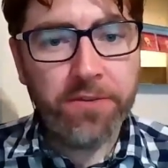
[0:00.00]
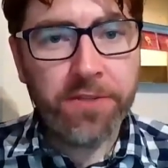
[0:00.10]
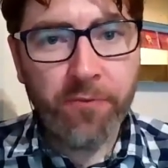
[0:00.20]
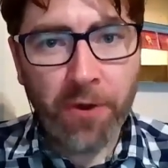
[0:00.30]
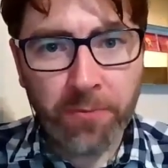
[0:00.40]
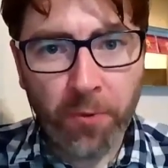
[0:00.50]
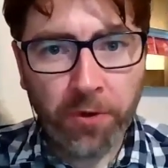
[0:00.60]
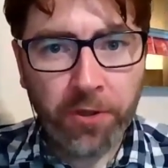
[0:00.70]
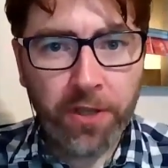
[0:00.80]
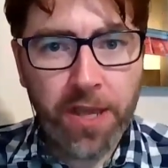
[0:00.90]
you wrote the
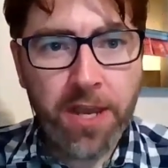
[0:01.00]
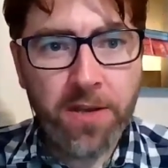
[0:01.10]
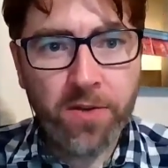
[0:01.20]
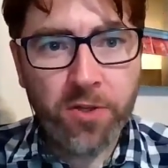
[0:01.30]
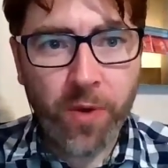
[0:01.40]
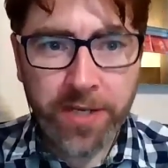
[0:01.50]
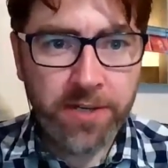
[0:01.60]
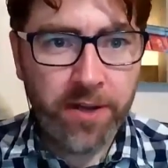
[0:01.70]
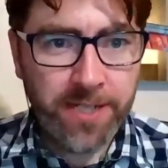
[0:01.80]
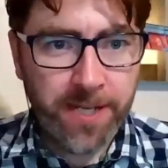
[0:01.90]
book in
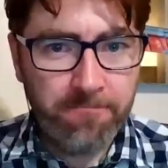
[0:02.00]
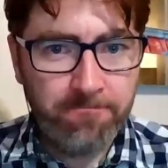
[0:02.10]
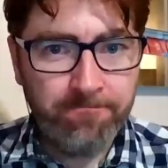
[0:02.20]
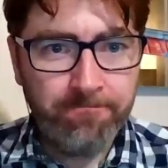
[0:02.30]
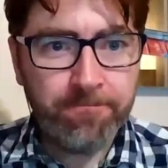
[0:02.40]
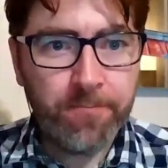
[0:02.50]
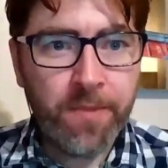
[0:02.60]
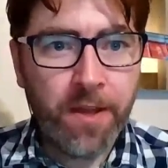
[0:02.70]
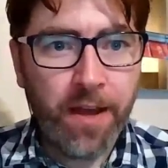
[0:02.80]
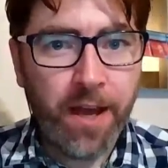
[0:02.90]
2019.
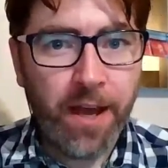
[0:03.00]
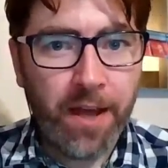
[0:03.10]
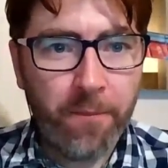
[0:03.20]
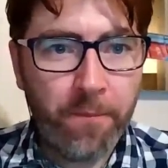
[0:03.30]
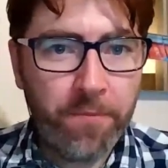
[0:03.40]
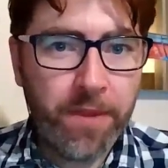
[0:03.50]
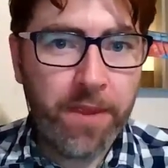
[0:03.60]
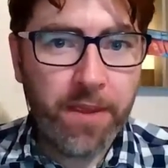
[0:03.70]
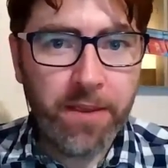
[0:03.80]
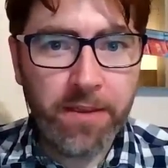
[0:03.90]

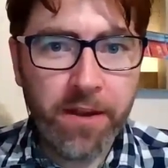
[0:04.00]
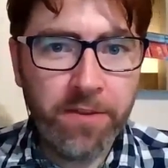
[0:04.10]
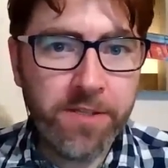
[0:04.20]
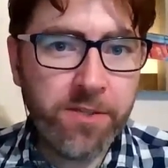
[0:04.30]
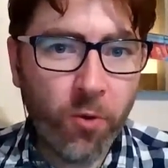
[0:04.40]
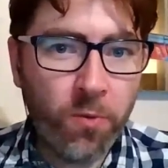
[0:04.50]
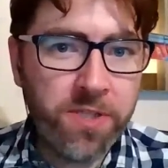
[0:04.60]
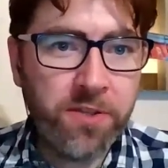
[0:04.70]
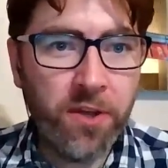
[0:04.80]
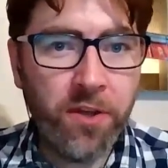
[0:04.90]
This is
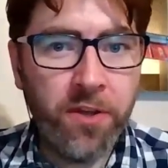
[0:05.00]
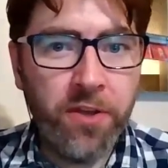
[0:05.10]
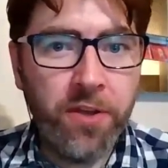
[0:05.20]
always the